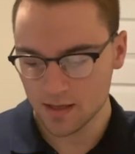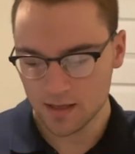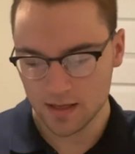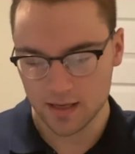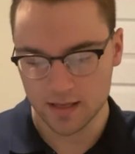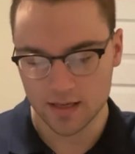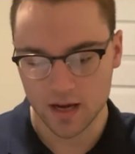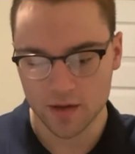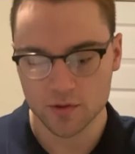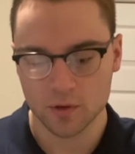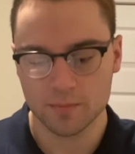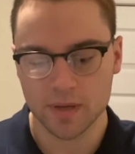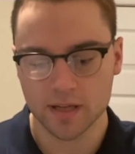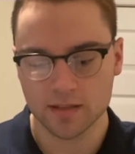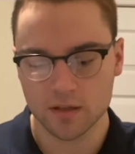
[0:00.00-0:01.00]
In other
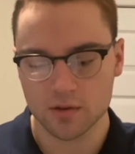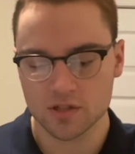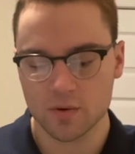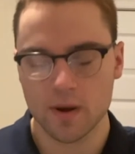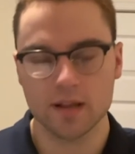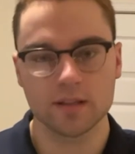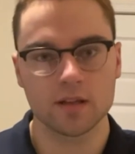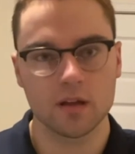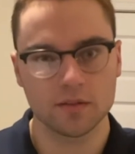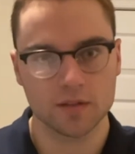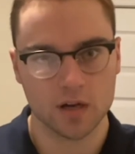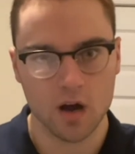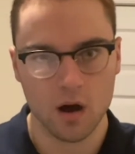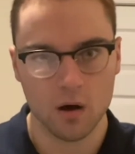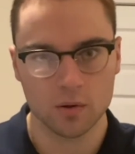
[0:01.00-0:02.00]
big news surrounding the
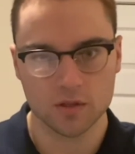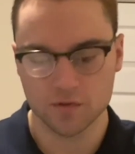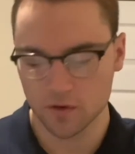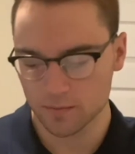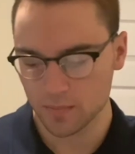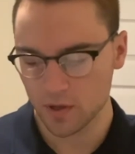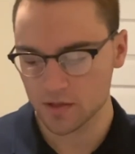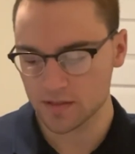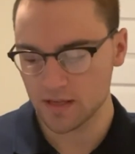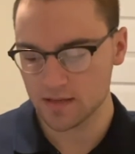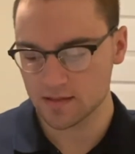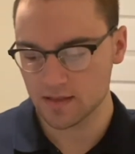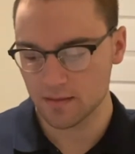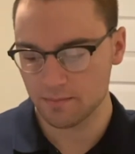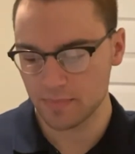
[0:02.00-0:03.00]
college football
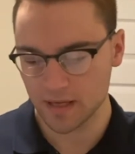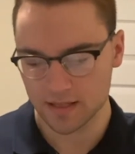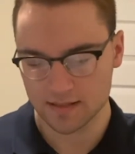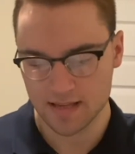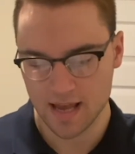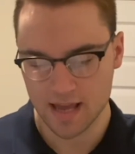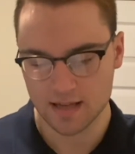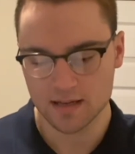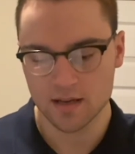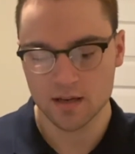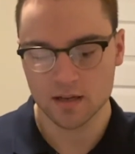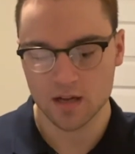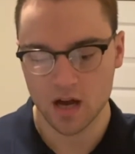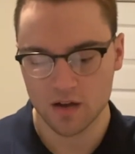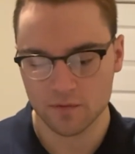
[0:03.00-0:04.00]
season, the Big Ten
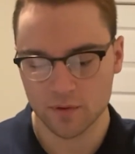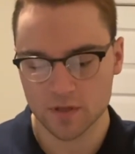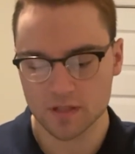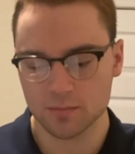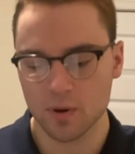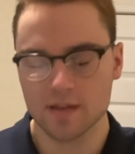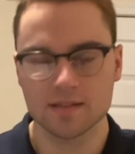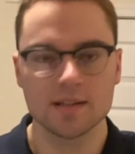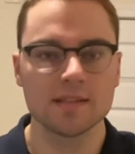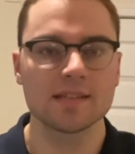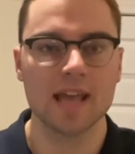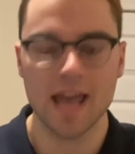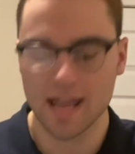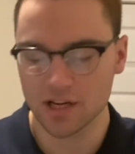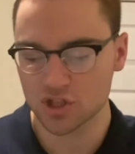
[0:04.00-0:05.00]
Conference presidents
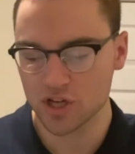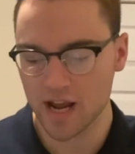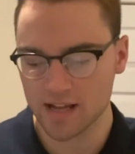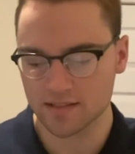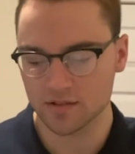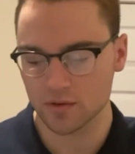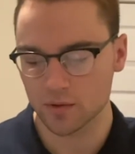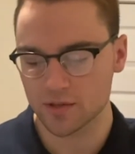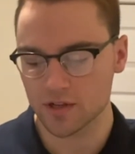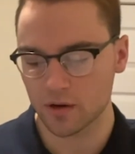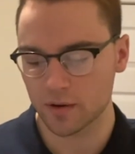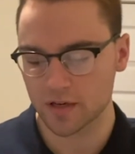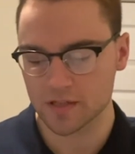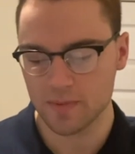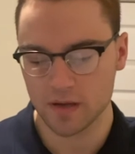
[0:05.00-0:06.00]
and chancellors
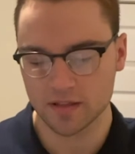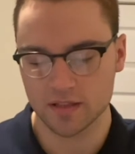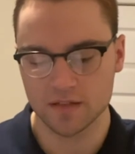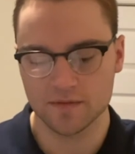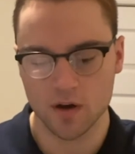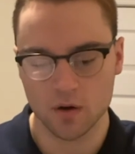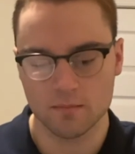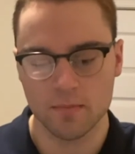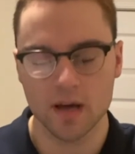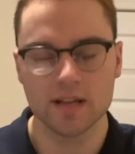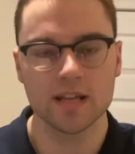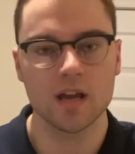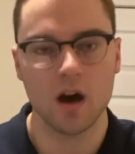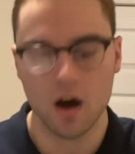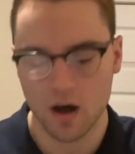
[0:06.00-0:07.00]
are expected to vote
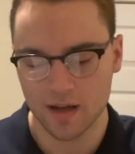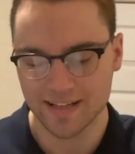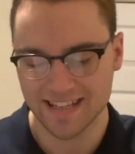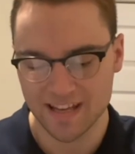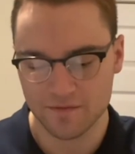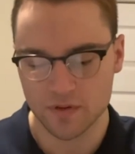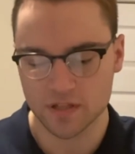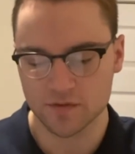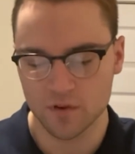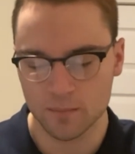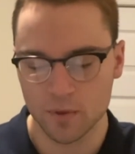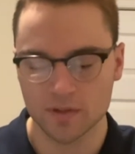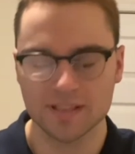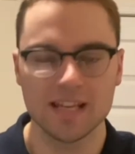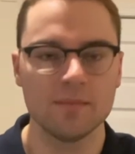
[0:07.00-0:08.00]
Monday on if its
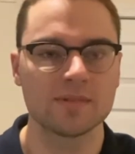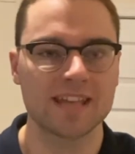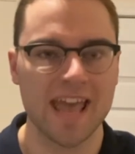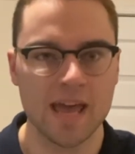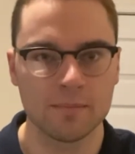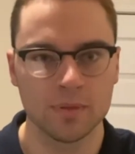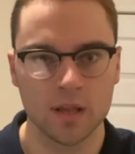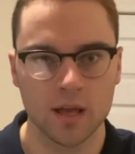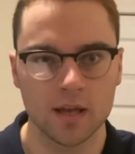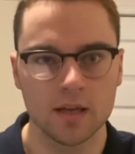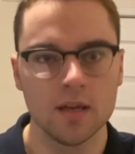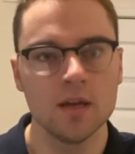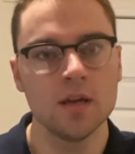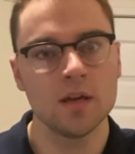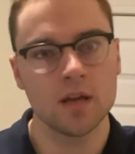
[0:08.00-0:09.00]
football teams can play
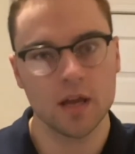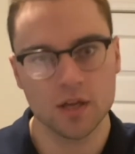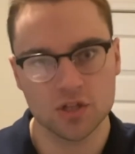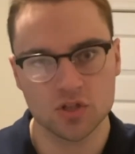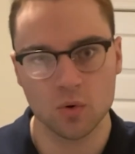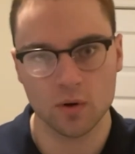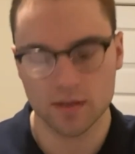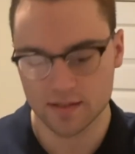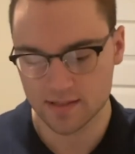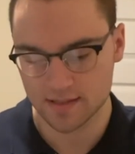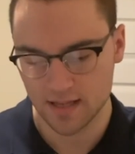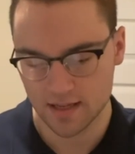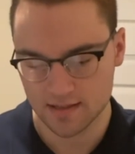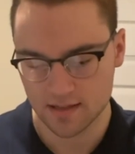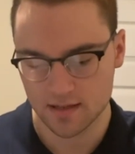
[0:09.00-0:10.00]
a shortened
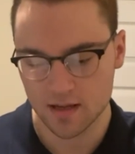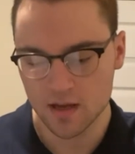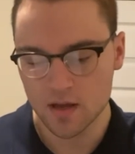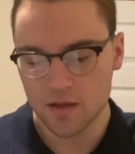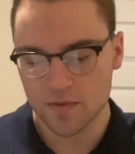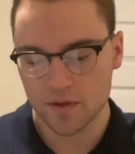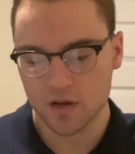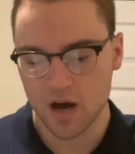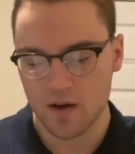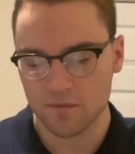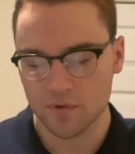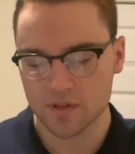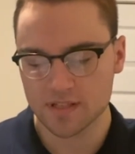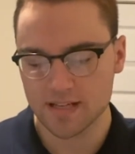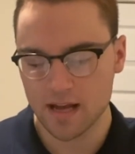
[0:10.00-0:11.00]
season. The
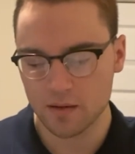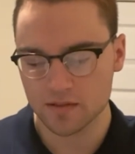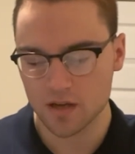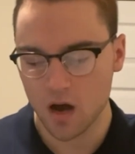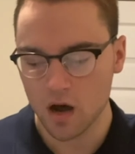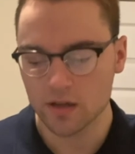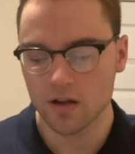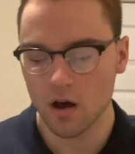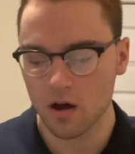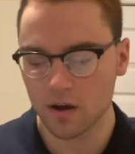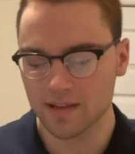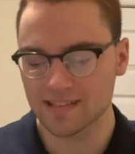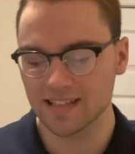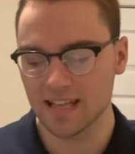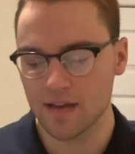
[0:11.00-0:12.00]
conference announced on
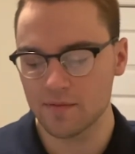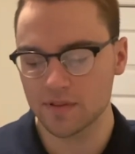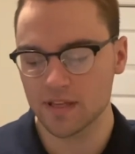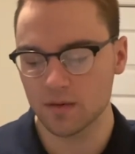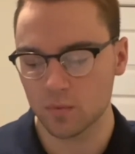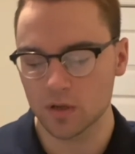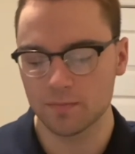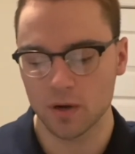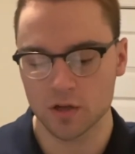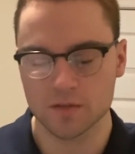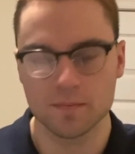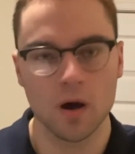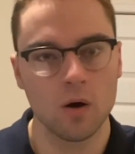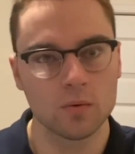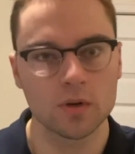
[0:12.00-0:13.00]
August 11th it would
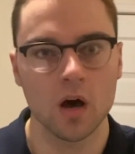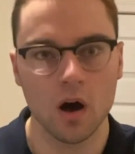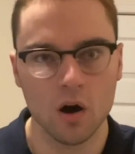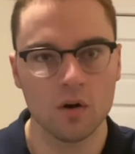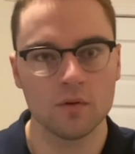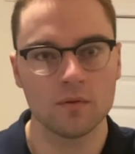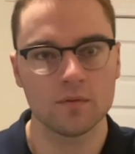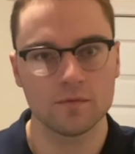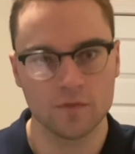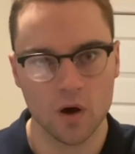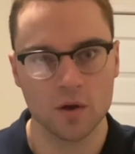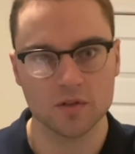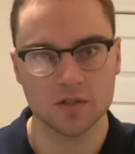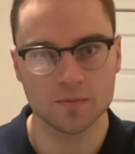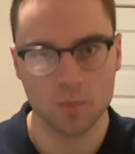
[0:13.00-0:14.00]
postpone all
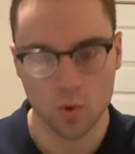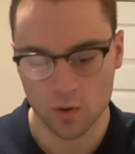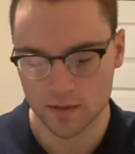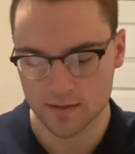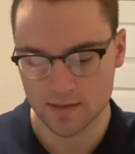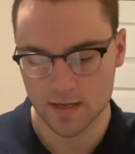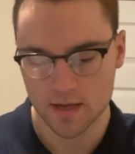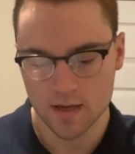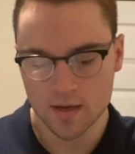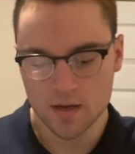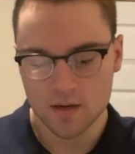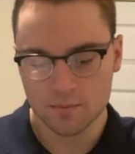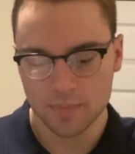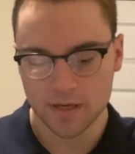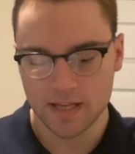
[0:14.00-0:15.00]
fall sports,
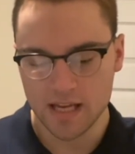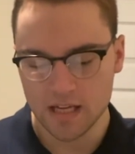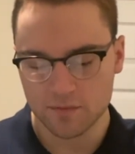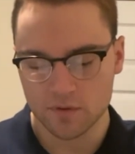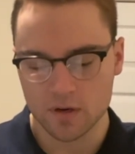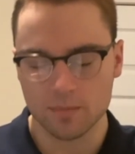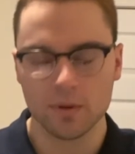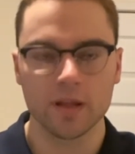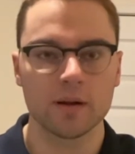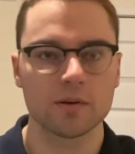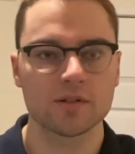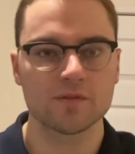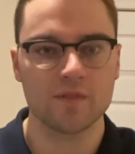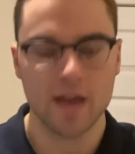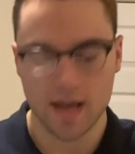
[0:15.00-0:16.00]
but heat from the
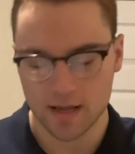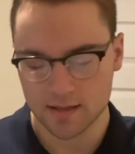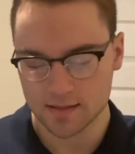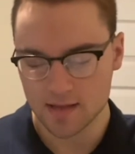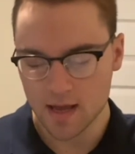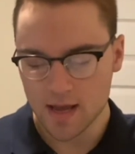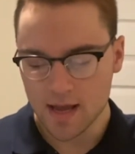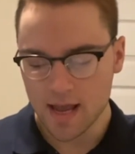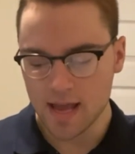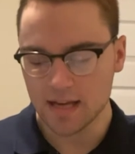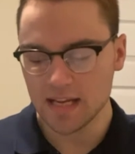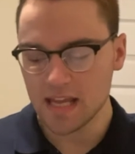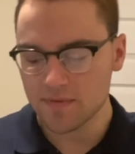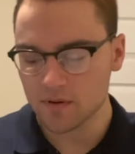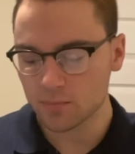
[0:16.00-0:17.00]
players, fans, and
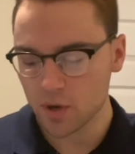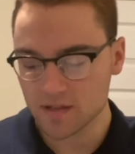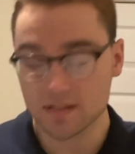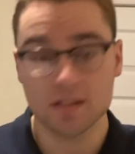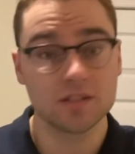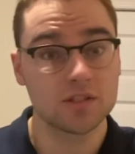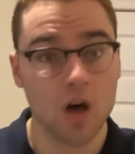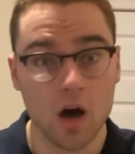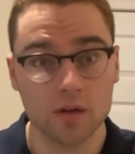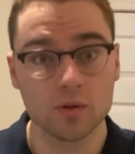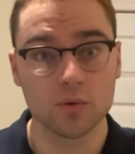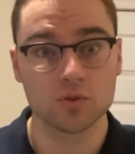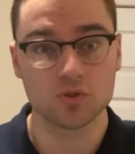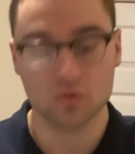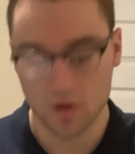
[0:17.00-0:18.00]
even President
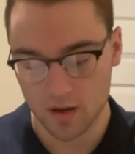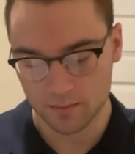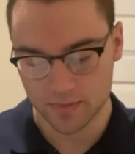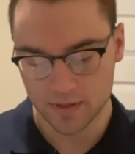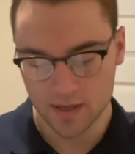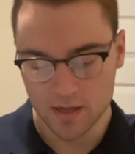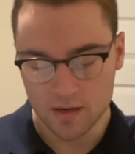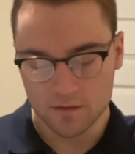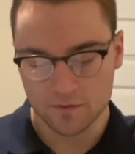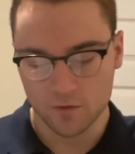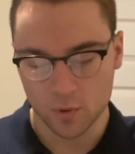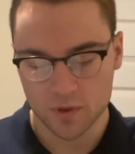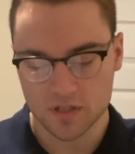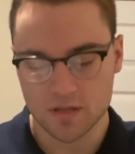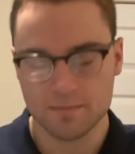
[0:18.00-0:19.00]
Donald Trump
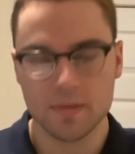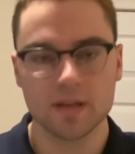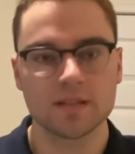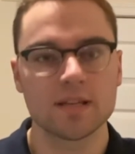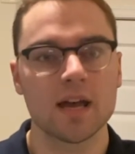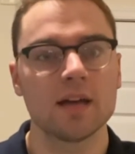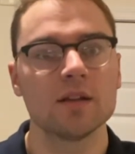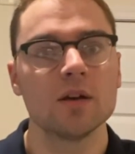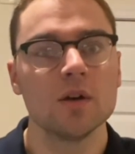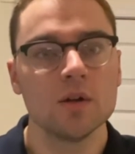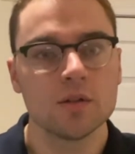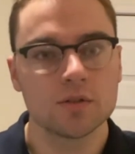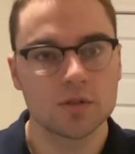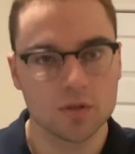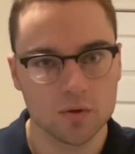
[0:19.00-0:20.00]
forced the Big Ten
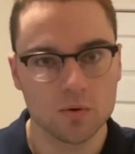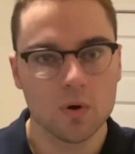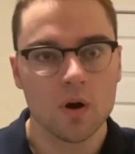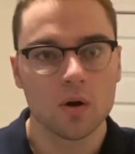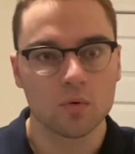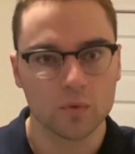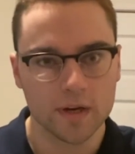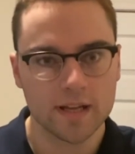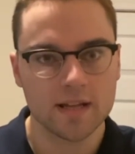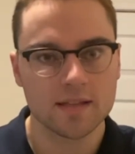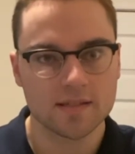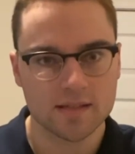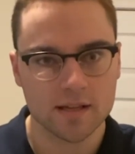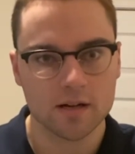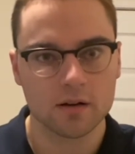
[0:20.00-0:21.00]
to
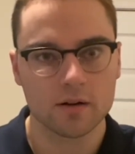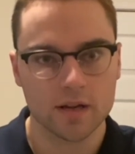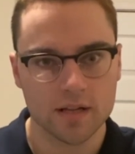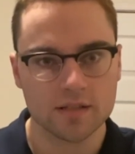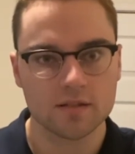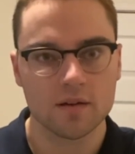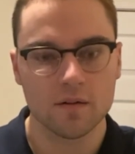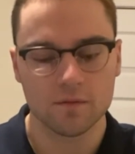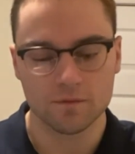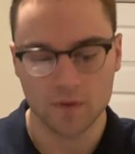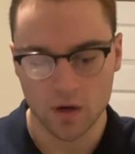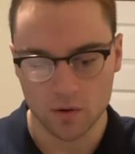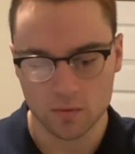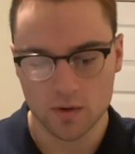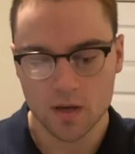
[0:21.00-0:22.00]
reconsider its
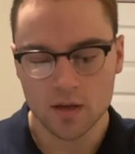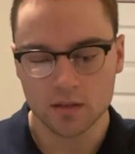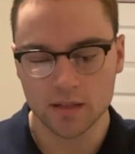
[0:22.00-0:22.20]
vote.